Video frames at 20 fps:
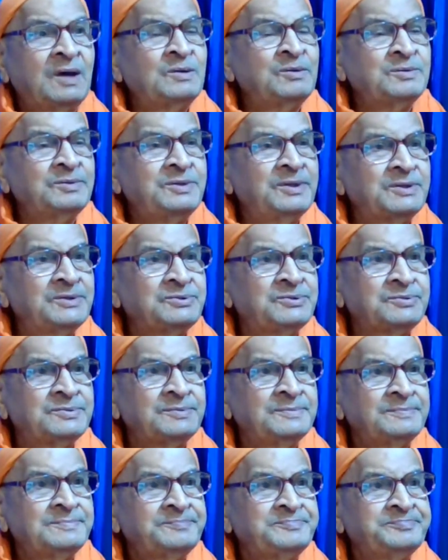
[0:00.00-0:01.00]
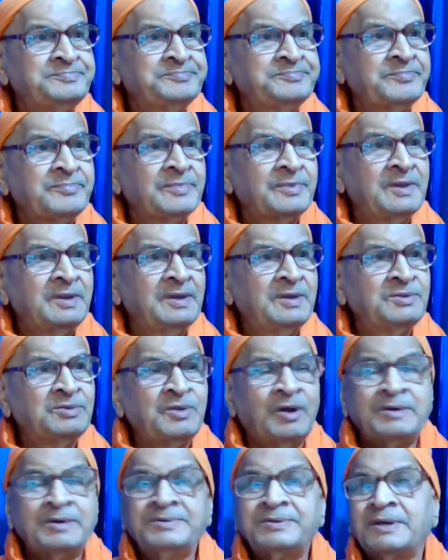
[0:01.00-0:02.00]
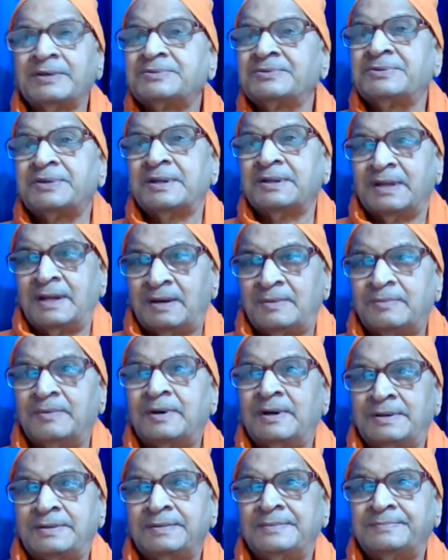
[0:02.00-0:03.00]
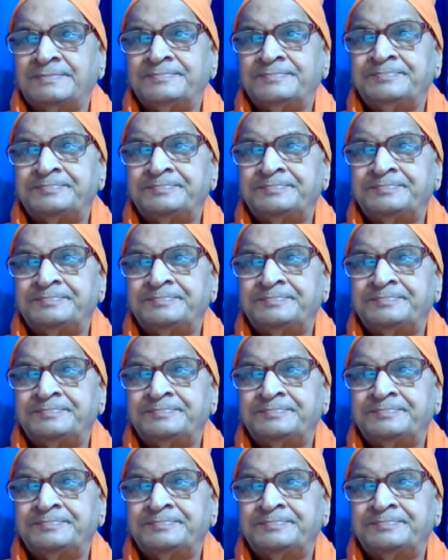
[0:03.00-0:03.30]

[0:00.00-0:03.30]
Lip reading: Now this is not the external world,